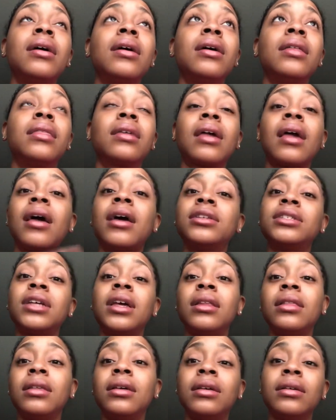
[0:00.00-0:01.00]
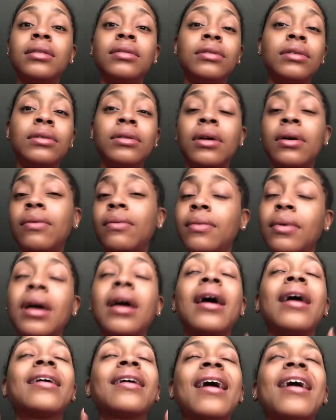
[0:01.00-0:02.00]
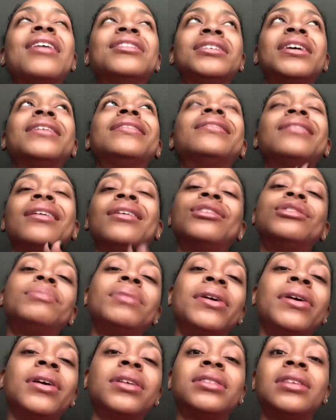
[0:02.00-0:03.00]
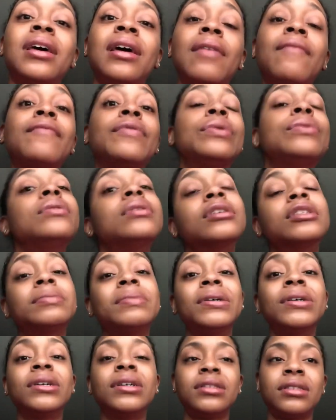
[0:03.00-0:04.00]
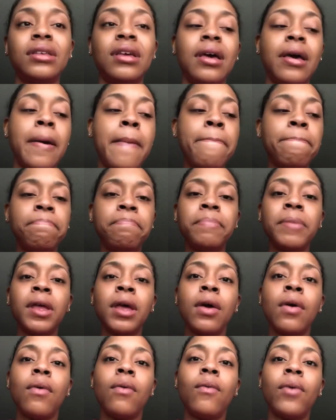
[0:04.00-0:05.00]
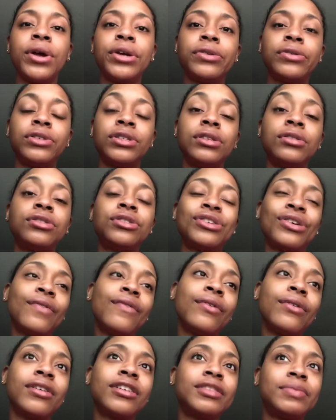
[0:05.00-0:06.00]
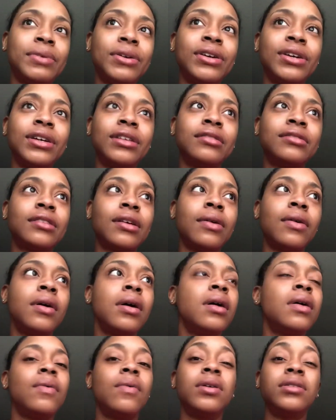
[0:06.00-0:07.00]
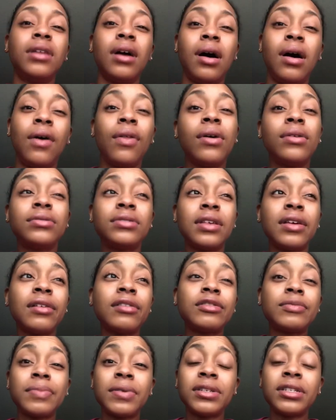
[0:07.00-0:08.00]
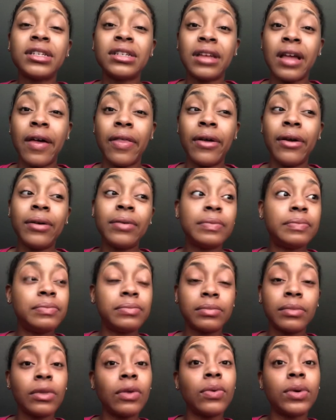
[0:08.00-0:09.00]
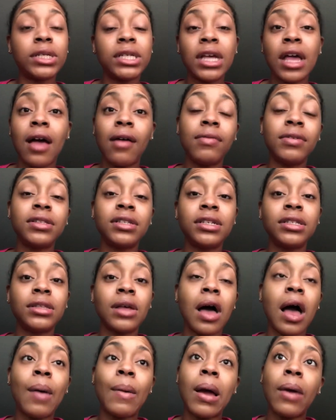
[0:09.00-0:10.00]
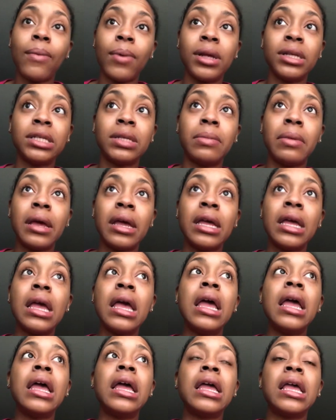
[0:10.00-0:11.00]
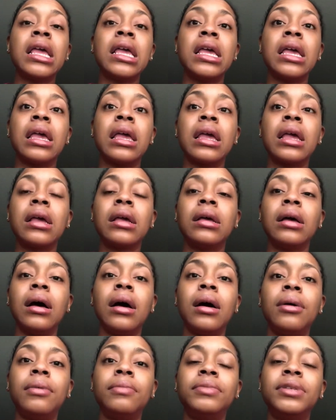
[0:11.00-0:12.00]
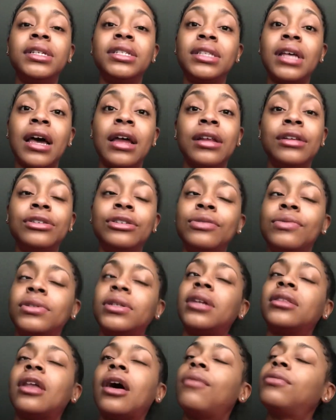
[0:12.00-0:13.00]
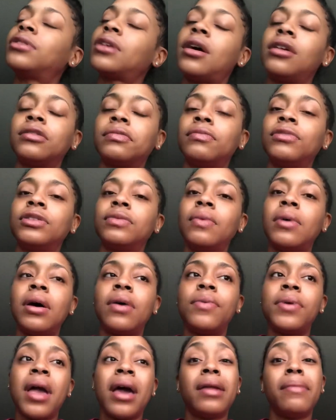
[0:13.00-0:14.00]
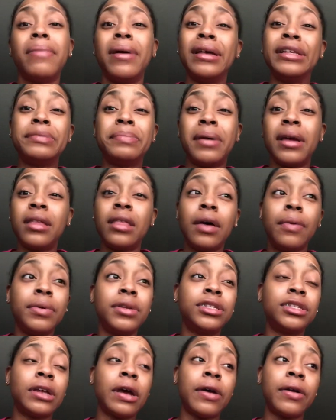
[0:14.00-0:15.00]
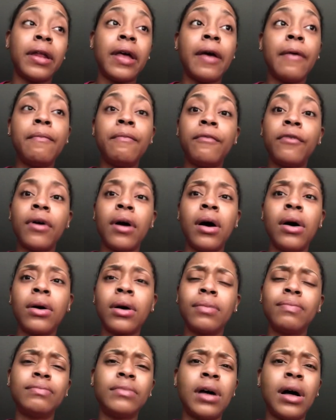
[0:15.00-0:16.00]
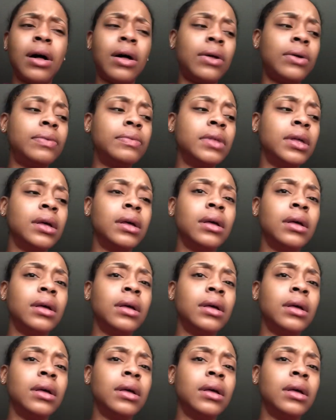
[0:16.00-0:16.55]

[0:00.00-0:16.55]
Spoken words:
And the cash handling, I had cash handling experience, I have food experience, I have waitress and server experience. So with all those things put together, which he obviously saw on my resume, he decided to, which I thought was awesome as well. We had a base pay that we started for all